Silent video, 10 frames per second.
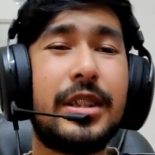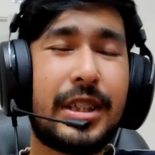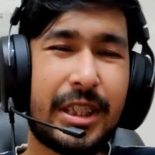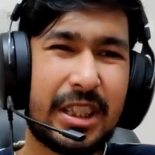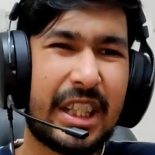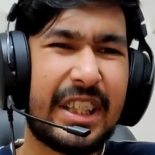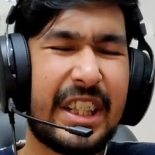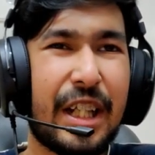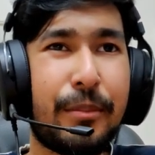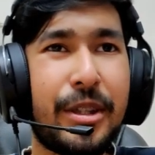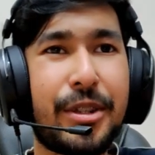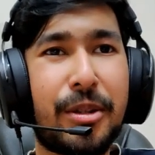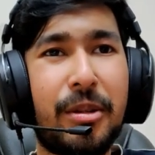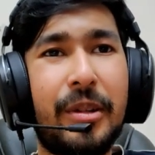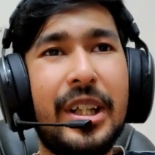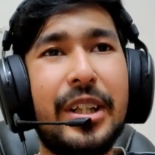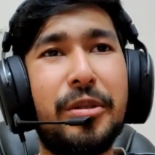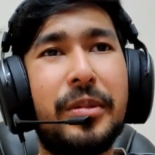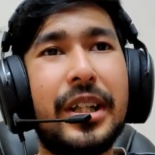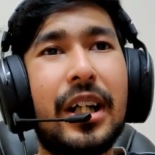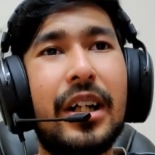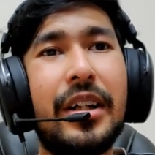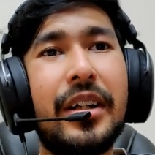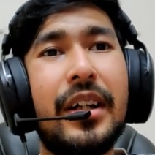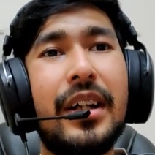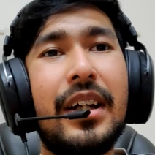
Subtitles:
shiny damage already to my heart,